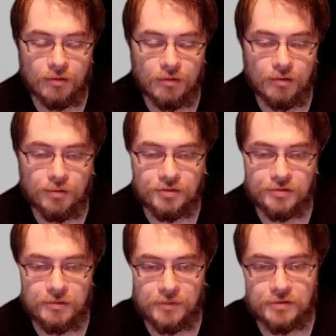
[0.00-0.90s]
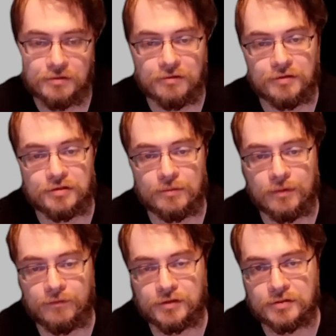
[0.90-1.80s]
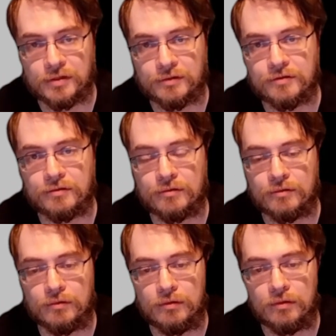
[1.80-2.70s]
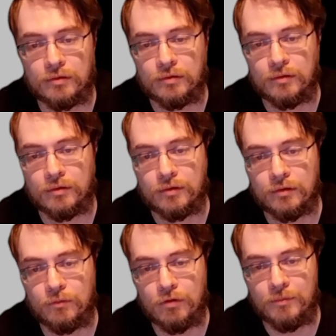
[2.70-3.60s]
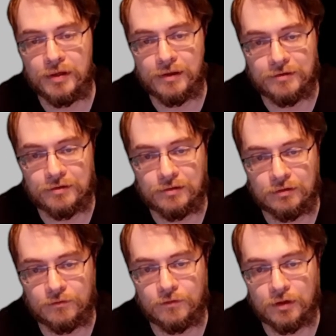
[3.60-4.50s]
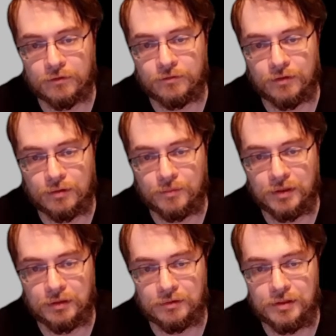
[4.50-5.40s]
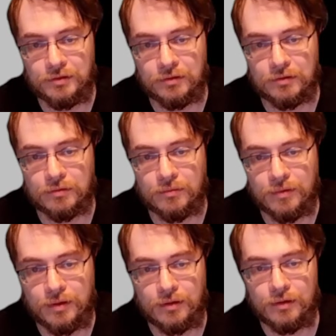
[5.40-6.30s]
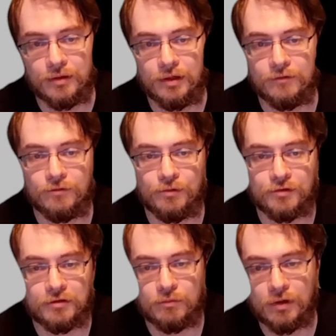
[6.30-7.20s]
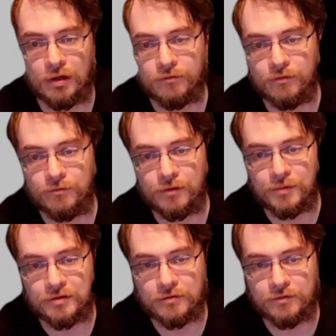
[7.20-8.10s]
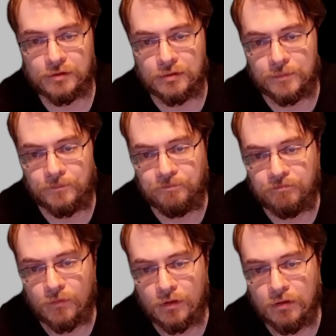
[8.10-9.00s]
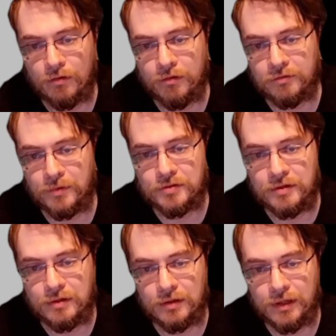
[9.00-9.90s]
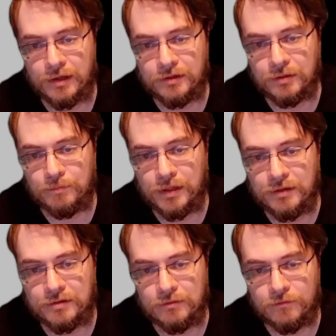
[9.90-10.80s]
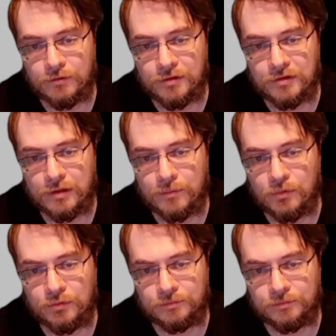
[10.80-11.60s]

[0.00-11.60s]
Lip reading: Ocean temperatures jump off the charts. The warming has extended far from an El Nino influenced swath of the Pacific. Across much of the Atlantic basin, for example,